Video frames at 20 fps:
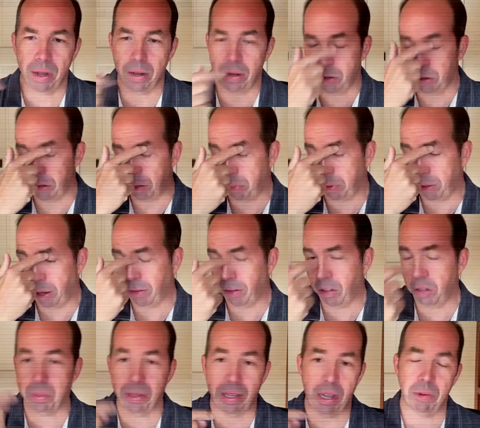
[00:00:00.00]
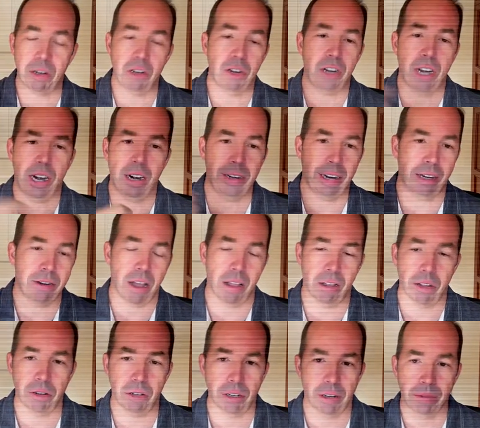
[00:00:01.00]
interesting places, but then we share
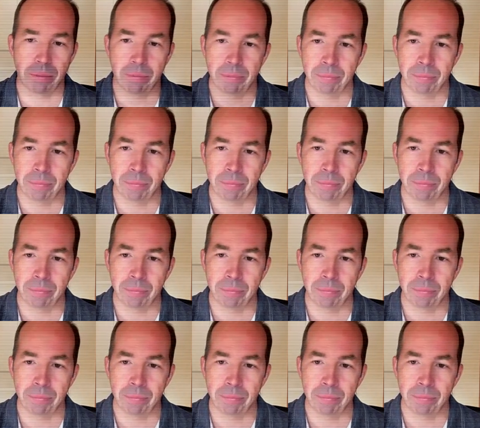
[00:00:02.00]
technology.